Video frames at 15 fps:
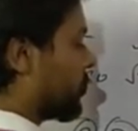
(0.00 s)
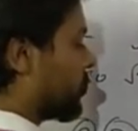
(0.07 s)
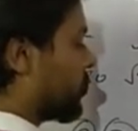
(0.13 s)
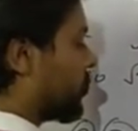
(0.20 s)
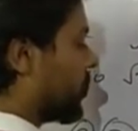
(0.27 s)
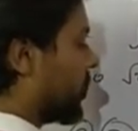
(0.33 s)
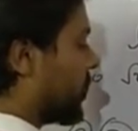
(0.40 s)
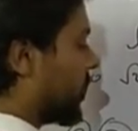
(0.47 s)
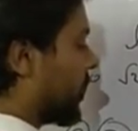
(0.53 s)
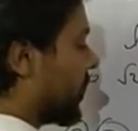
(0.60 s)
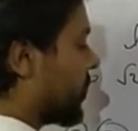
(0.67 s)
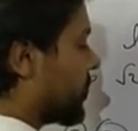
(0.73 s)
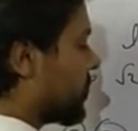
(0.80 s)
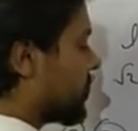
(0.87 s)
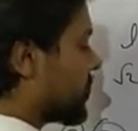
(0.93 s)
3
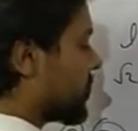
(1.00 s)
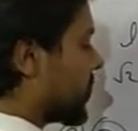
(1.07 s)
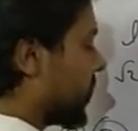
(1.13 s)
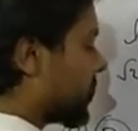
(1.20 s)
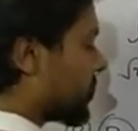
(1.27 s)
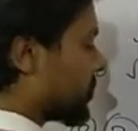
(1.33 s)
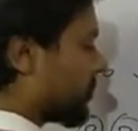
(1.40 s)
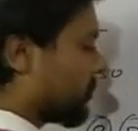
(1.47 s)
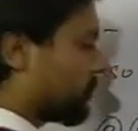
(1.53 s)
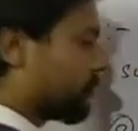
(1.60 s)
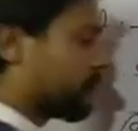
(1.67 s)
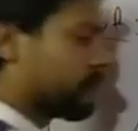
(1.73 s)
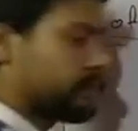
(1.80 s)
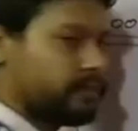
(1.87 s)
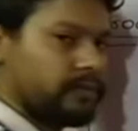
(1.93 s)
and 6?
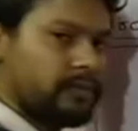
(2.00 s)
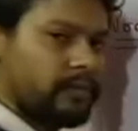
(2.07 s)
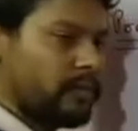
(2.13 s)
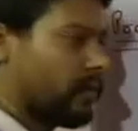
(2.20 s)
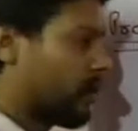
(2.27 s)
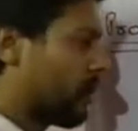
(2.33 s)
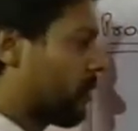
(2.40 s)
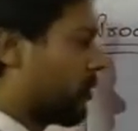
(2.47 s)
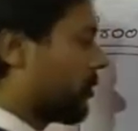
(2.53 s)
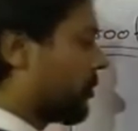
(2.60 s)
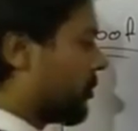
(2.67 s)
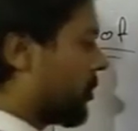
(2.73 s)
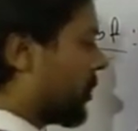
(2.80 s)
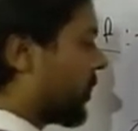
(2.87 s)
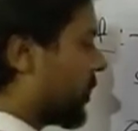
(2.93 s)

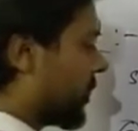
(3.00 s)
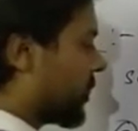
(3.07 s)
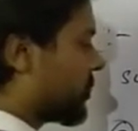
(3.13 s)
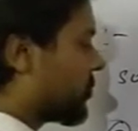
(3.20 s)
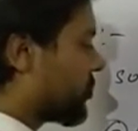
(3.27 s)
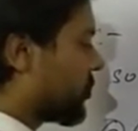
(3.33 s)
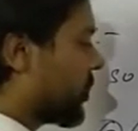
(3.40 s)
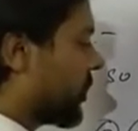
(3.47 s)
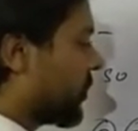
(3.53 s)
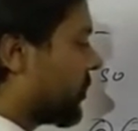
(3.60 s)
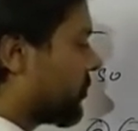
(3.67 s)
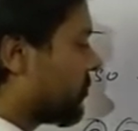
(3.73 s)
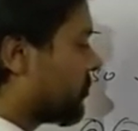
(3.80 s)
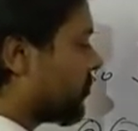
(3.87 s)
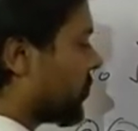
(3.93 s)
It has 3.
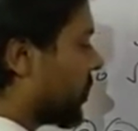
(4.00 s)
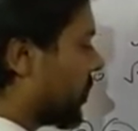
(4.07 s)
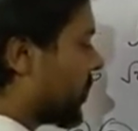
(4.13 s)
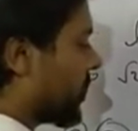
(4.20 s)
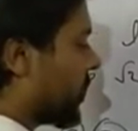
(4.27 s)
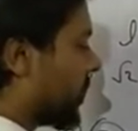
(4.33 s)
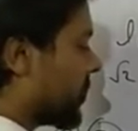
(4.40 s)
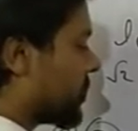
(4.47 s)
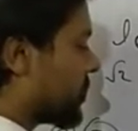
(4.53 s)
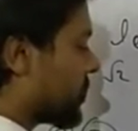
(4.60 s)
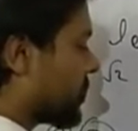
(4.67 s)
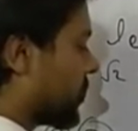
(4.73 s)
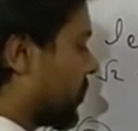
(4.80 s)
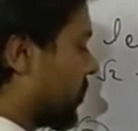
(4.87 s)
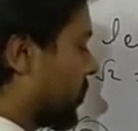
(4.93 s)
It
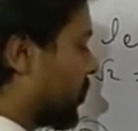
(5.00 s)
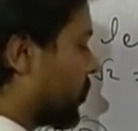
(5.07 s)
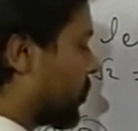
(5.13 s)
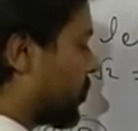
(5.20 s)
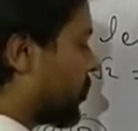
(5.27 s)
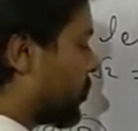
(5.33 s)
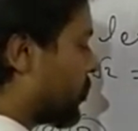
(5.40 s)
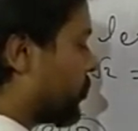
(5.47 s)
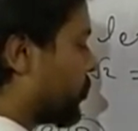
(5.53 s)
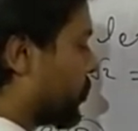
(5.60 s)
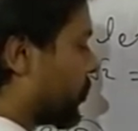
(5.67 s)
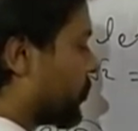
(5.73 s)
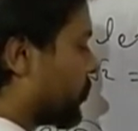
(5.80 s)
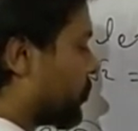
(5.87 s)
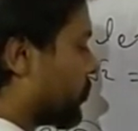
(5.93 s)
has 2
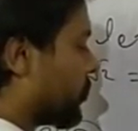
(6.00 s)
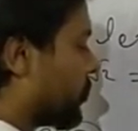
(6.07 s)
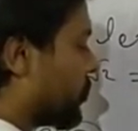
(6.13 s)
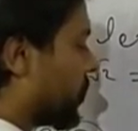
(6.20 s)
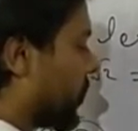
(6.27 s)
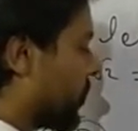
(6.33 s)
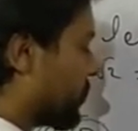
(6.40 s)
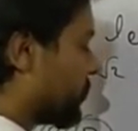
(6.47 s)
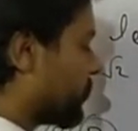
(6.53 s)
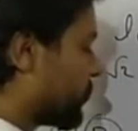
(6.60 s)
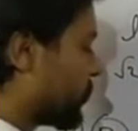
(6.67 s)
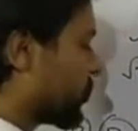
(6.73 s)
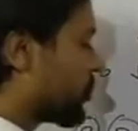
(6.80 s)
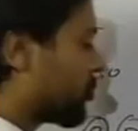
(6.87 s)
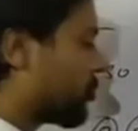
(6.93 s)
into 3.
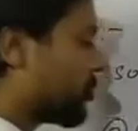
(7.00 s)
So